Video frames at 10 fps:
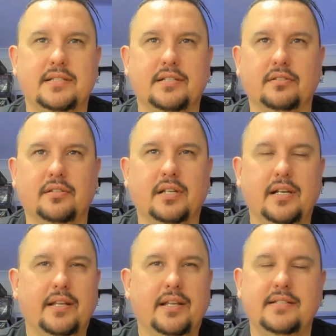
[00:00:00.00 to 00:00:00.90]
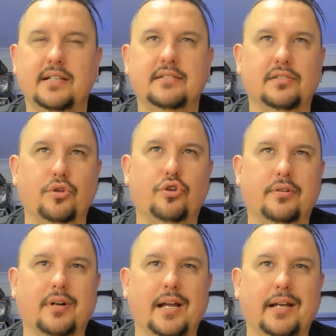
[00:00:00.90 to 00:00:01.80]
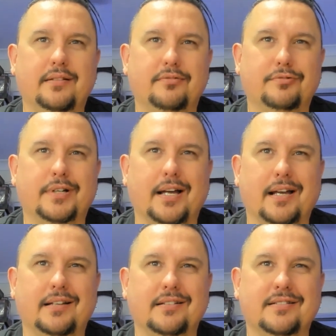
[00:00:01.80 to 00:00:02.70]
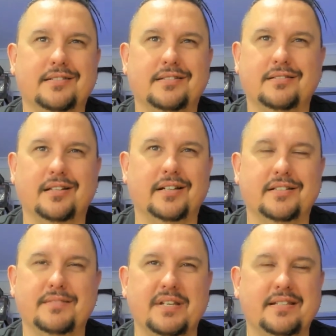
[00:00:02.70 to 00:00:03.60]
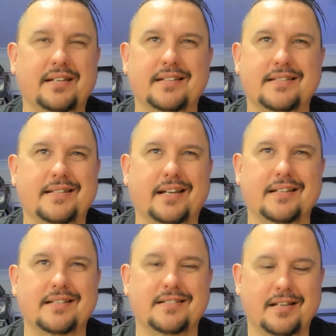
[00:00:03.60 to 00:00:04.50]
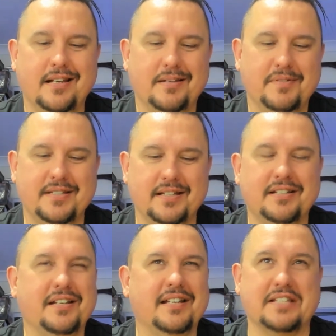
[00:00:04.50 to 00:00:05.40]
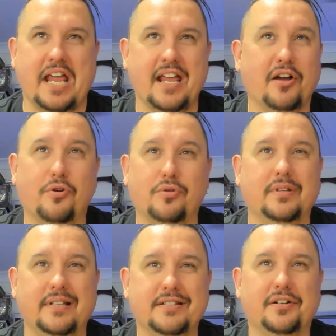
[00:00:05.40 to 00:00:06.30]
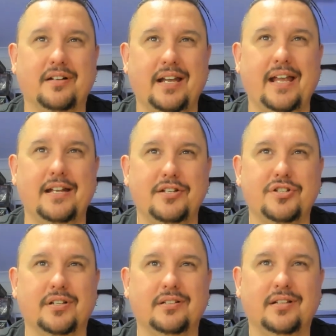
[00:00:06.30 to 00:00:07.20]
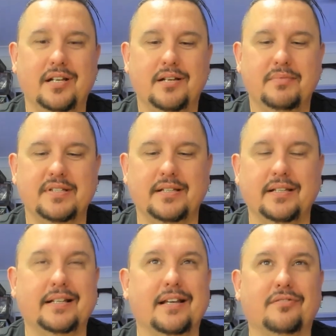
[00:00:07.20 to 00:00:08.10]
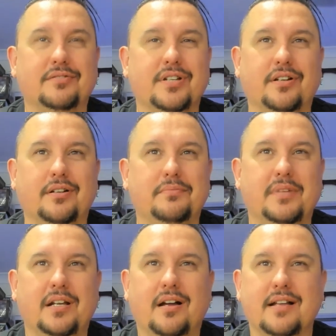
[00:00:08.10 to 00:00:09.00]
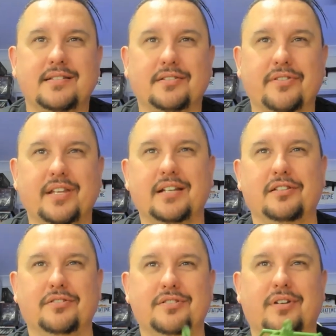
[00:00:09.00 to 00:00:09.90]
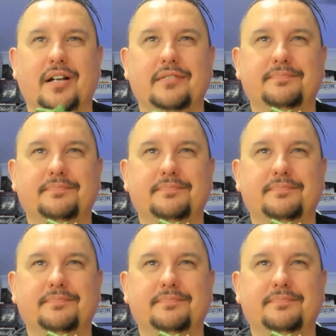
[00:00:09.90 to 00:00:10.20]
still, these things look great regardless. Like, it's missing its stickers, missing its whole entire engine, missing the gun on top. I still think it looks great.